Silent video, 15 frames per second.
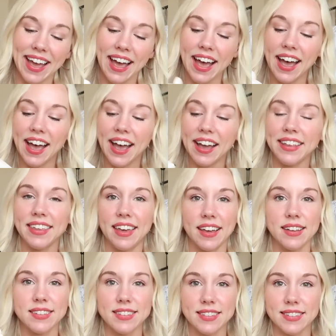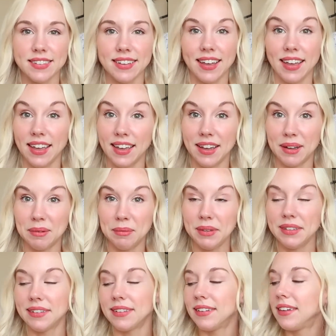Uh, yes, I
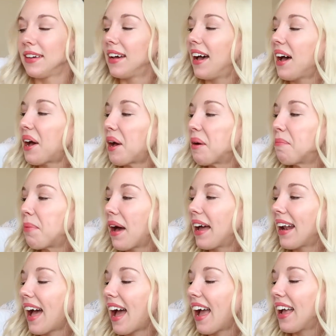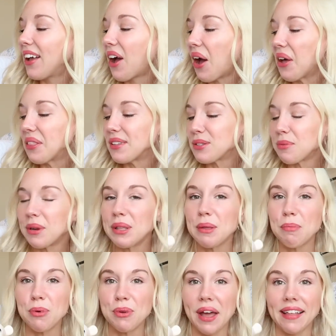am. Uh, but I got this Winnie
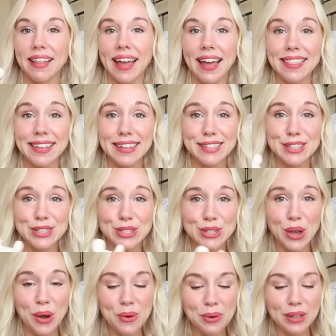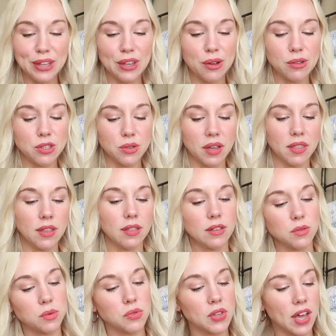the Pooh nightlight. I think it's so cute, so I think
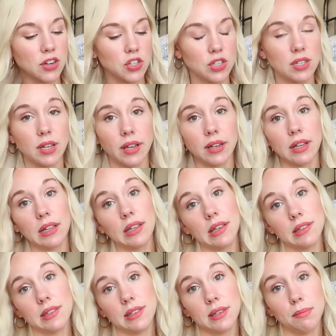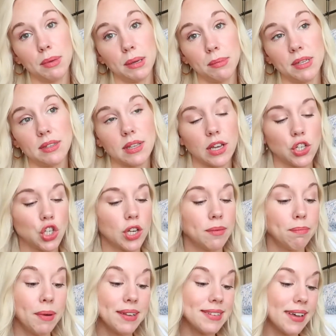this was actually technically in the Z Baby
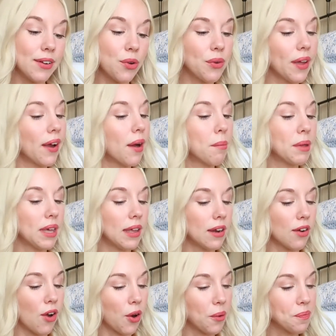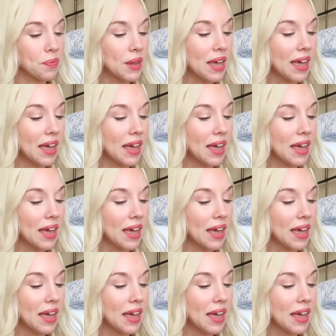section, but I don't care, I'm a kid at heart.